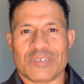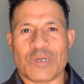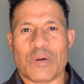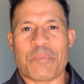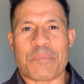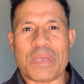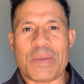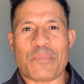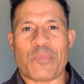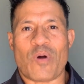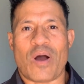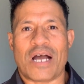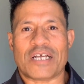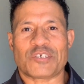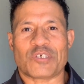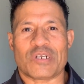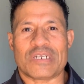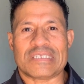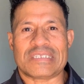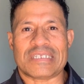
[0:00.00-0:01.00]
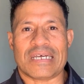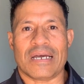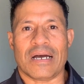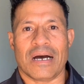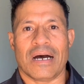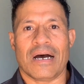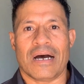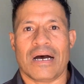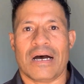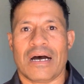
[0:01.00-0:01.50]
people actually say
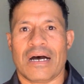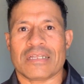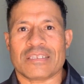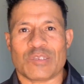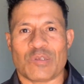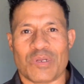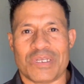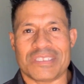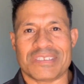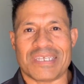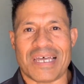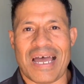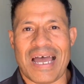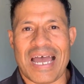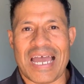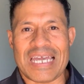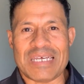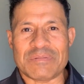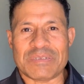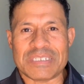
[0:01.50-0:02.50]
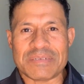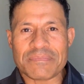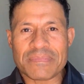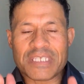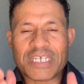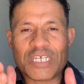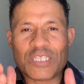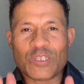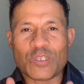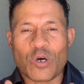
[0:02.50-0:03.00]
3 times
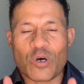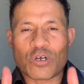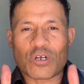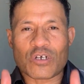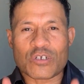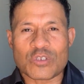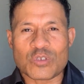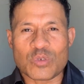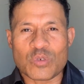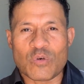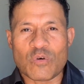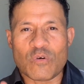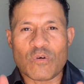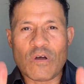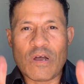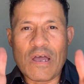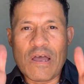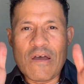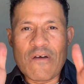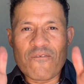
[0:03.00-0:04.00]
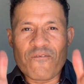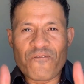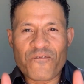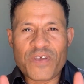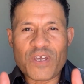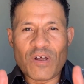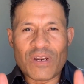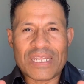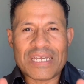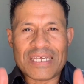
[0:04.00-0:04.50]
in order to
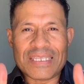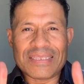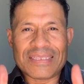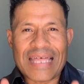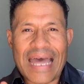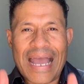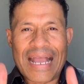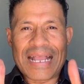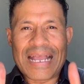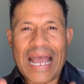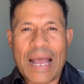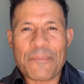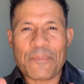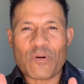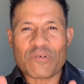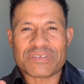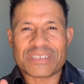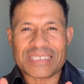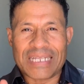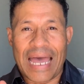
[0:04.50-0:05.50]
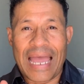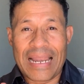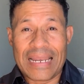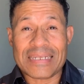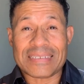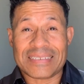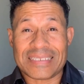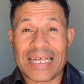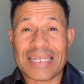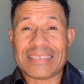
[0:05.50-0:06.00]
fill in that gap of
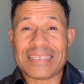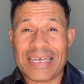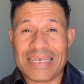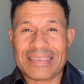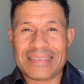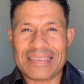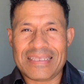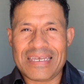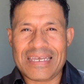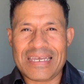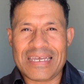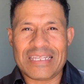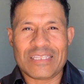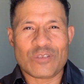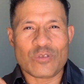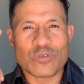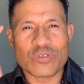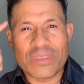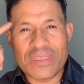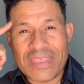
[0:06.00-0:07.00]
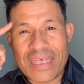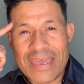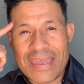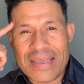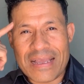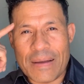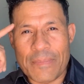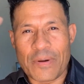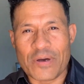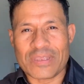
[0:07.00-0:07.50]
silence that they need to
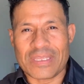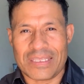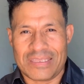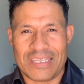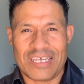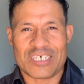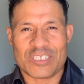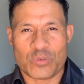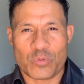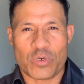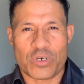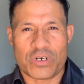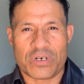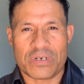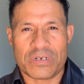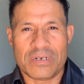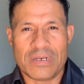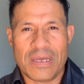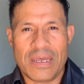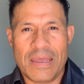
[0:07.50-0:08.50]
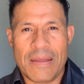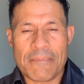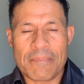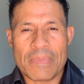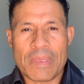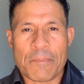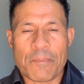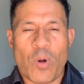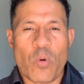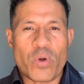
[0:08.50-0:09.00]
think about the next word.
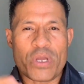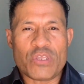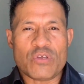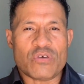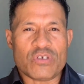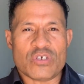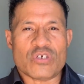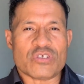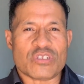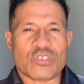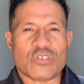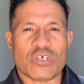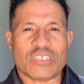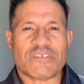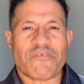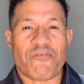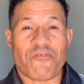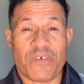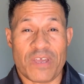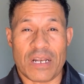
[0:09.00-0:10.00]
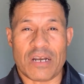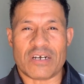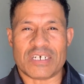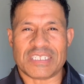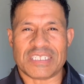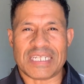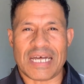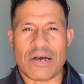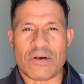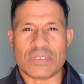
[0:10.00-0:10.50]
But when you use those filler
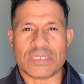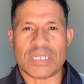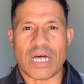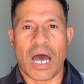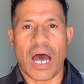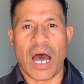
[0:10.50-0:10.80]
sounds,